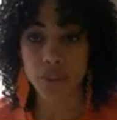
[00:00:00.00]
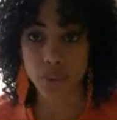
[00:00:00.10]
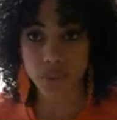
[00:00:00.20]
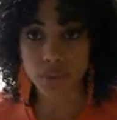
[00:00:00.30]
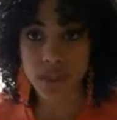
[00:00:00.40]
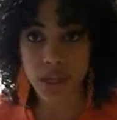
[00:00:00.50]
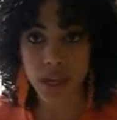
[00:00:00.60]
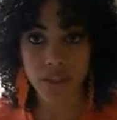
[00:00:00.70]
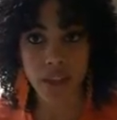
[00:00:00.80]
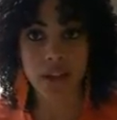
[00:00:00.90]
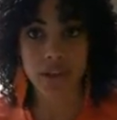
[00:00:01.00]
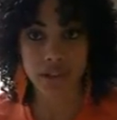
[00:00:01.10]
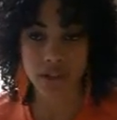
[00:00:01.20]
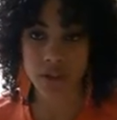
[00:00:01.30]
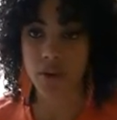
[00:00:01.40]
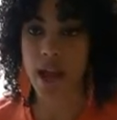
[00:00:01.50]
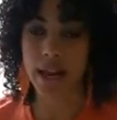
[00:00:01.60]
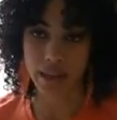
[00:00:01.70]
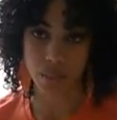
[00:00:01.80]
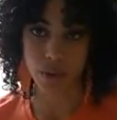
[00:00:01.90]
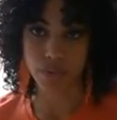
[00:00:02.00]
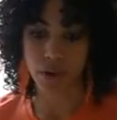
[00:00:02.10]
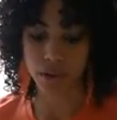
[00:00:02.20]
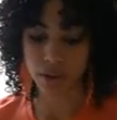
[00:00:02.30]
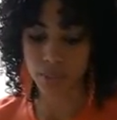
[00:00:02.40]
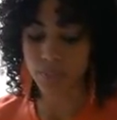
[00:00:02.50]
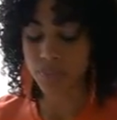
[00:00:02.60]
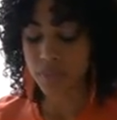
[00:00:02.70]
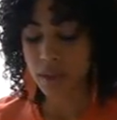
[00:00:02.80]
the root and then also adding more volume.